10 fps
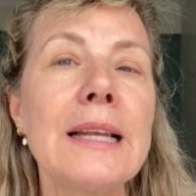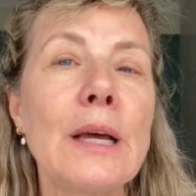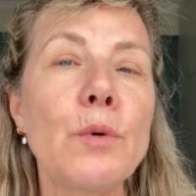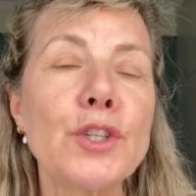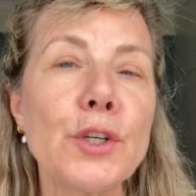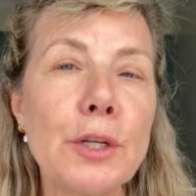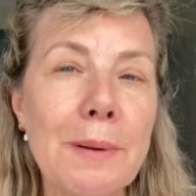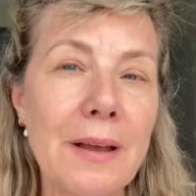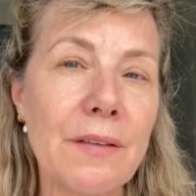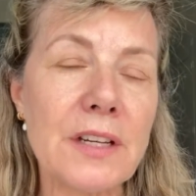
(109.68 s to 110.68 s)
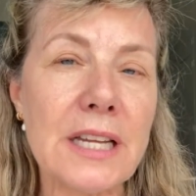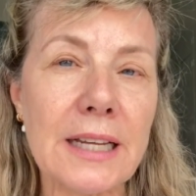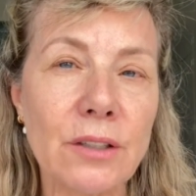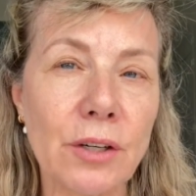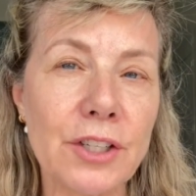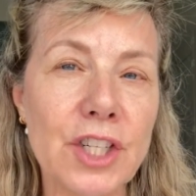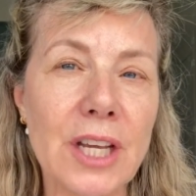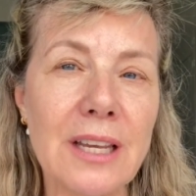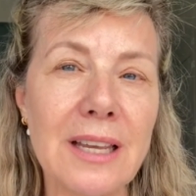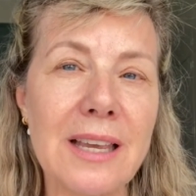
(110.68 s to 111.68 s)
Now, what's good about Evie
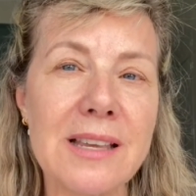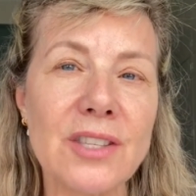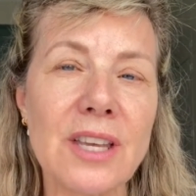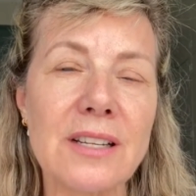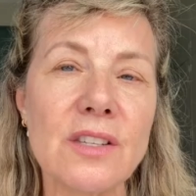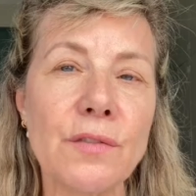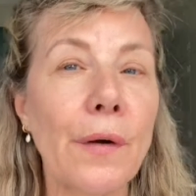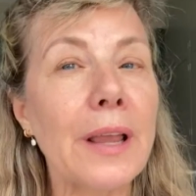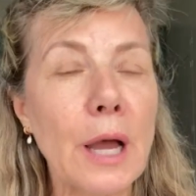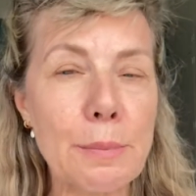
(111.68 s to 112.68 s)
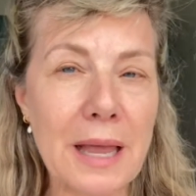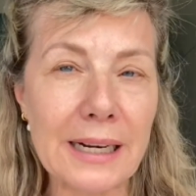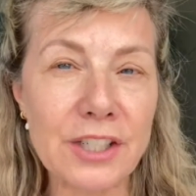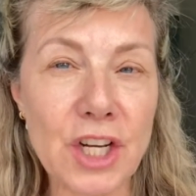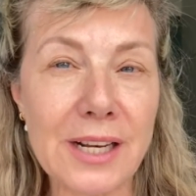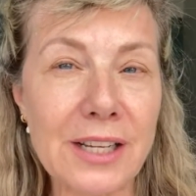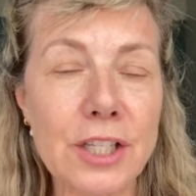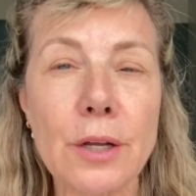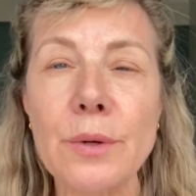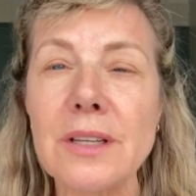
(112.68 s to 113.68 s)
Technology is that it's very hypoallergenic,
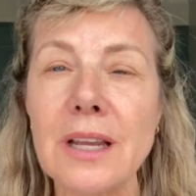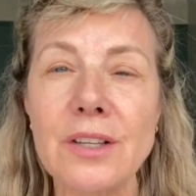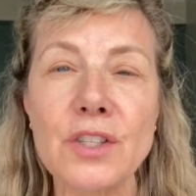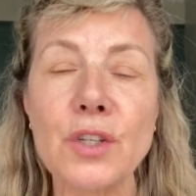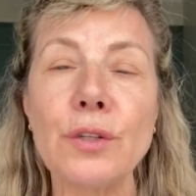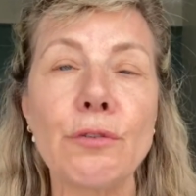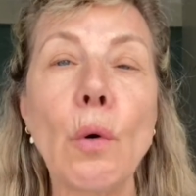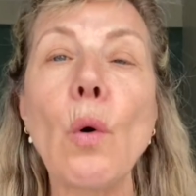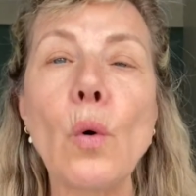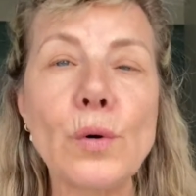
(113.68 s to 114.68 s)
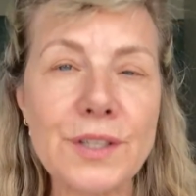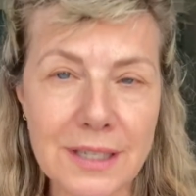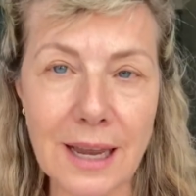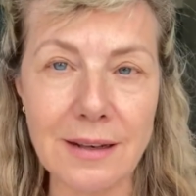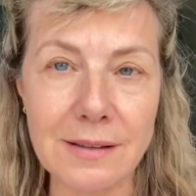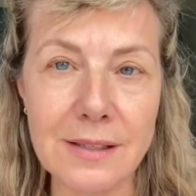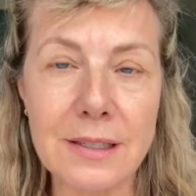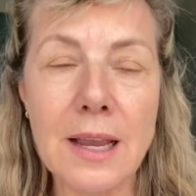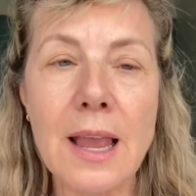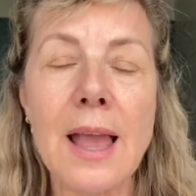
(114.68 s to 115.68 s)
so it's good for all
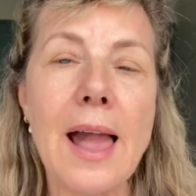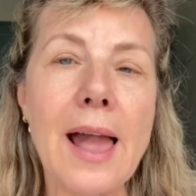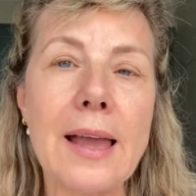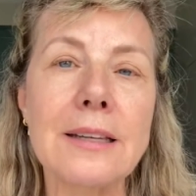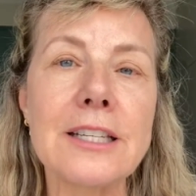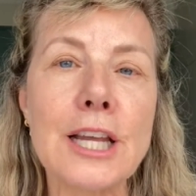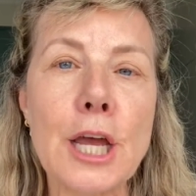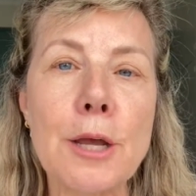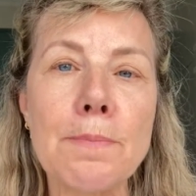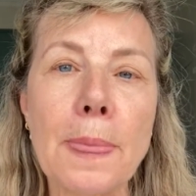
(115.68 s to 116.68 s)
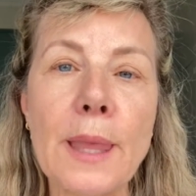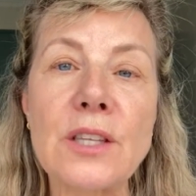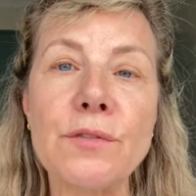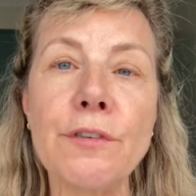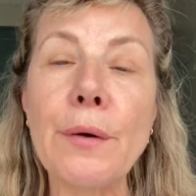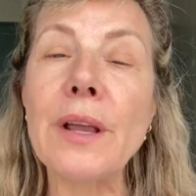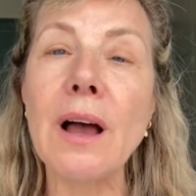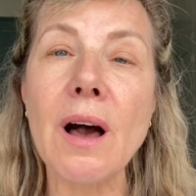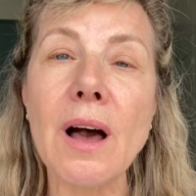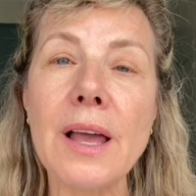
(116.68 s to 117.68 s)
skins, and it's very
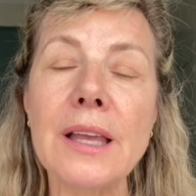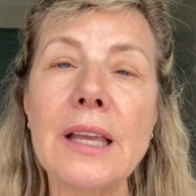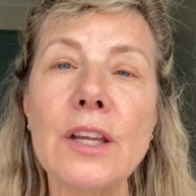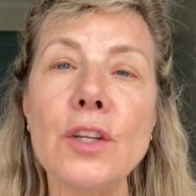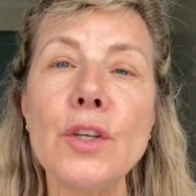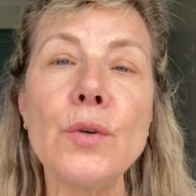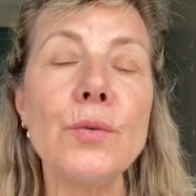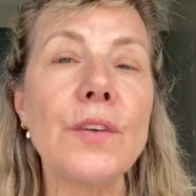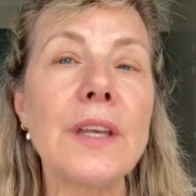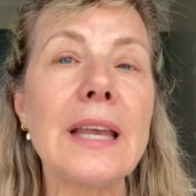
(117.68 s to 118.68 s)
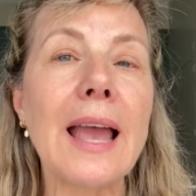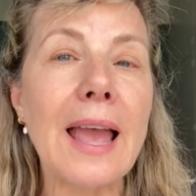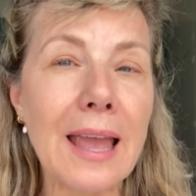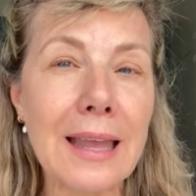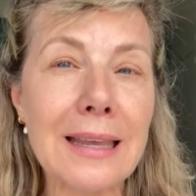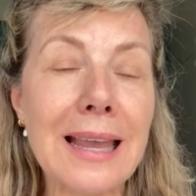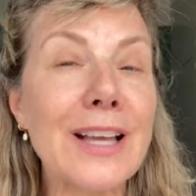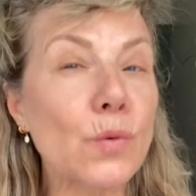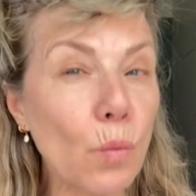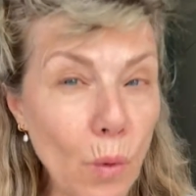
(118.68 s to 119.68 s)
high in UVA
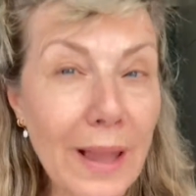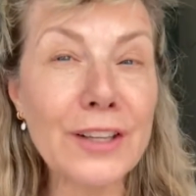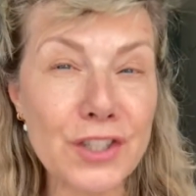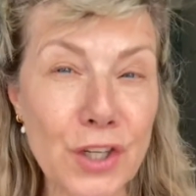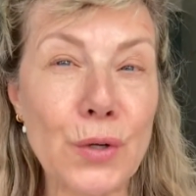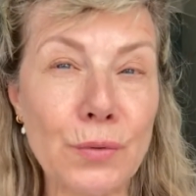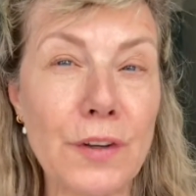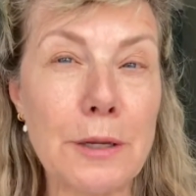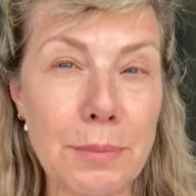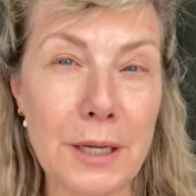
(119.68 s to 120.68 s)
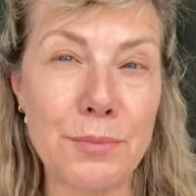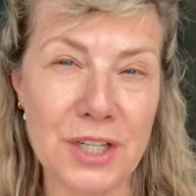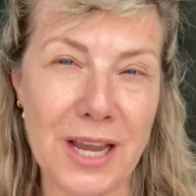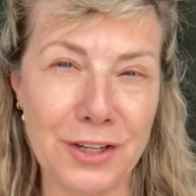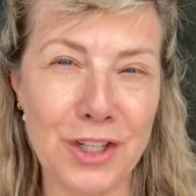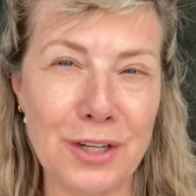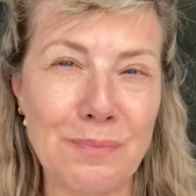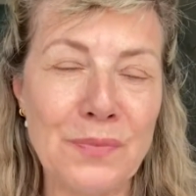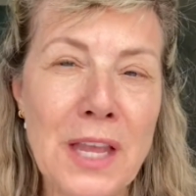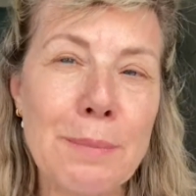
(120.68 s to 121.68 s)
as well as UVB
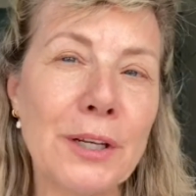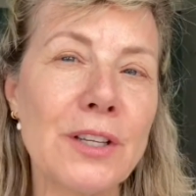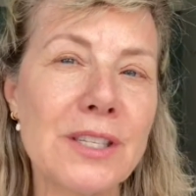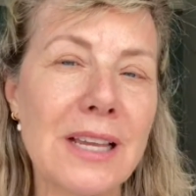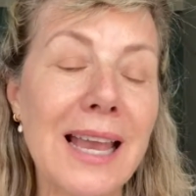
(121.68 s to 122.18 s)
protection, because